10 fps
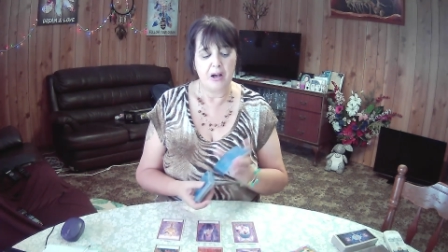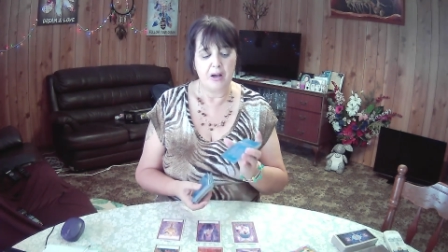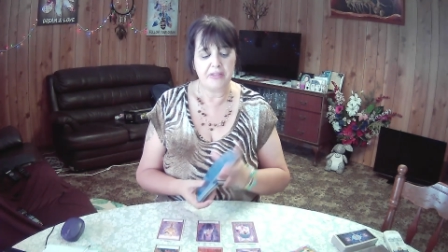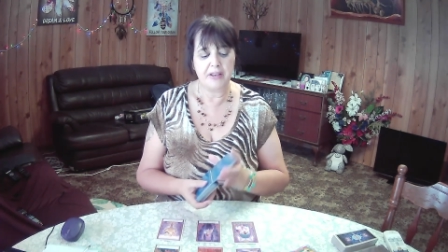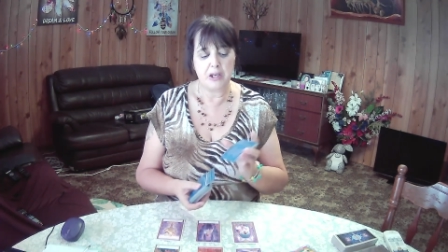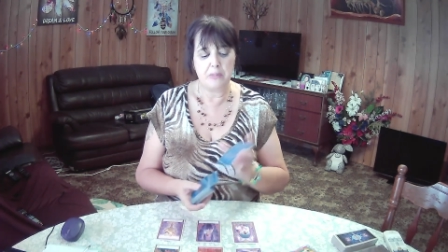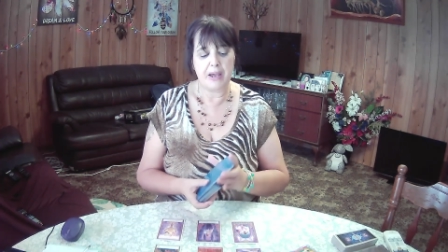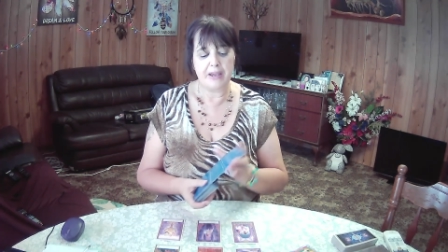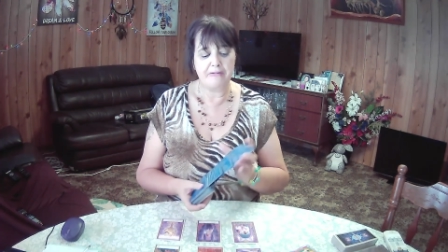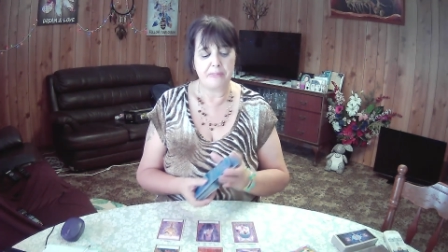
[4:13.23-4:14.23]
I think you
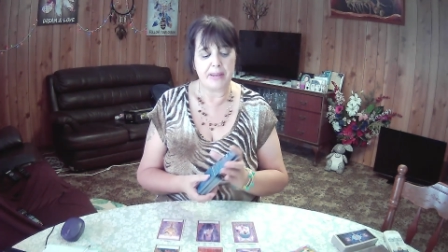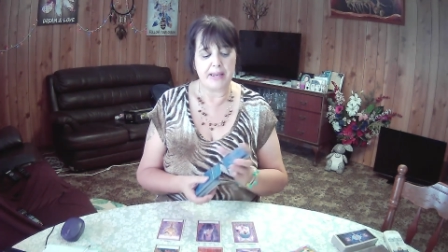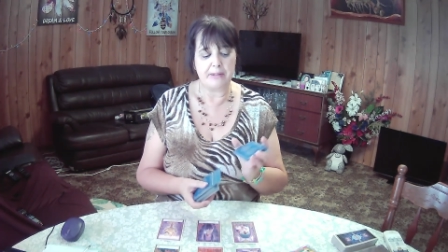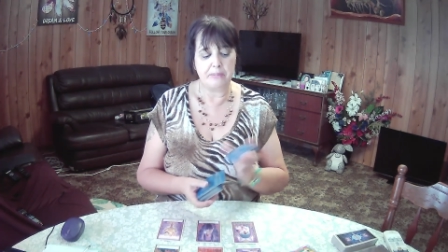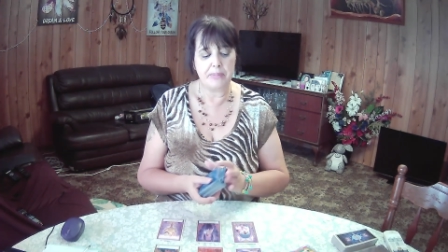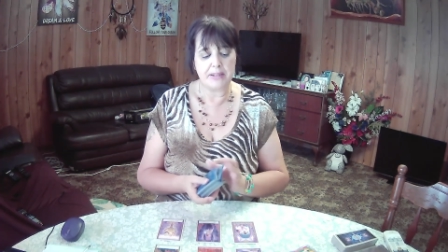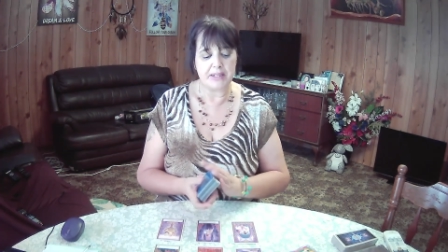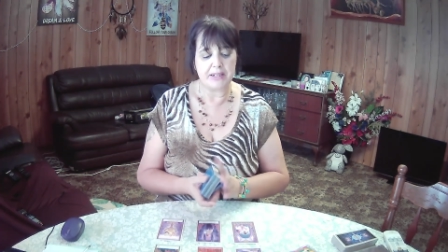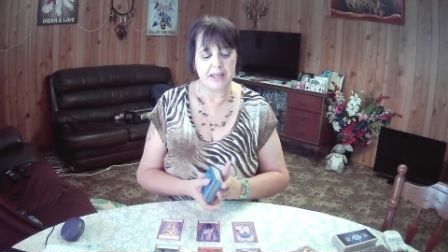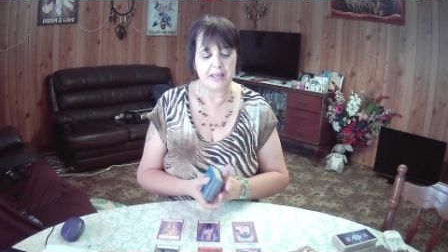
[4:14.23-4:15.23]
may have been
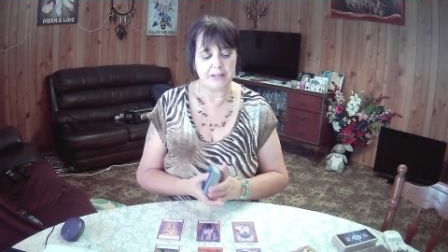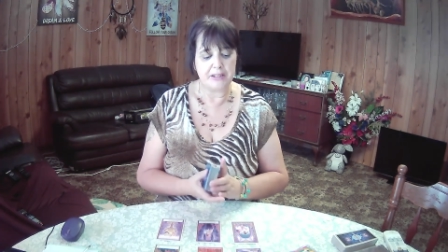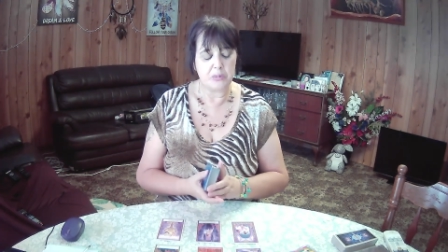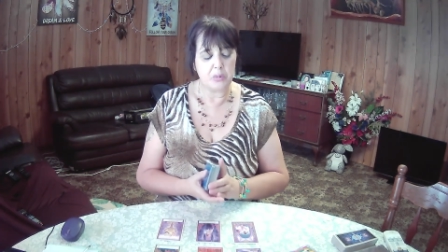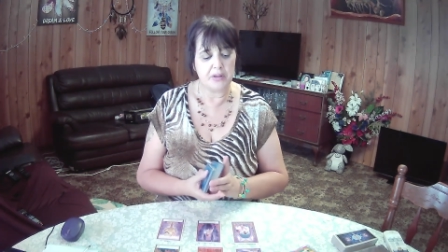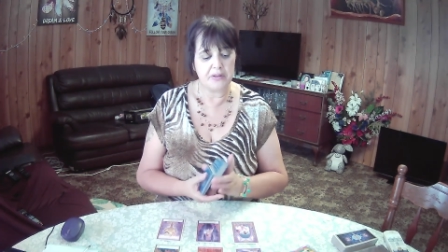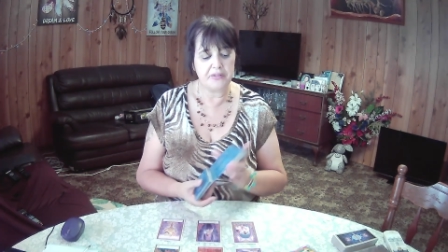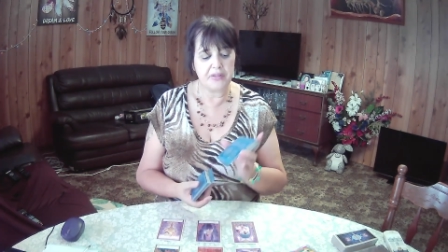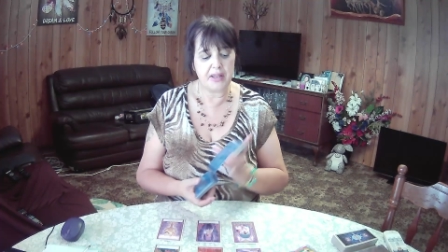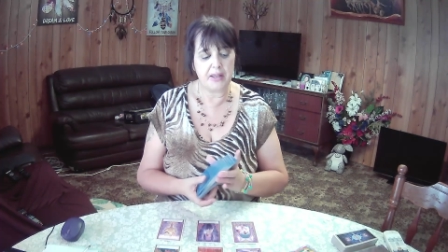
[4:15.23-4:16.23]
butting heads
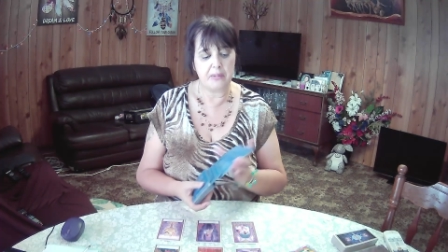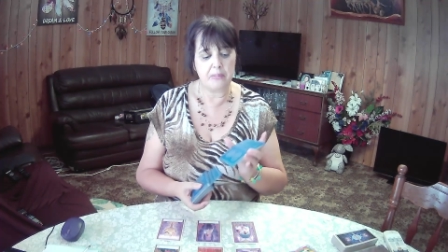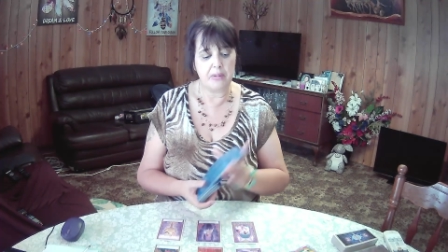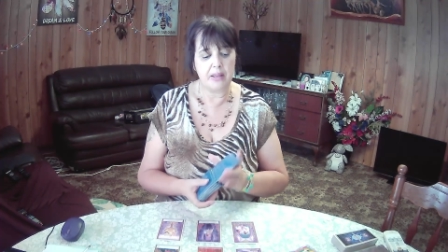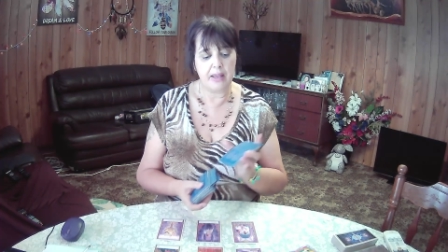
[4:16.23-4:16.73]
with um,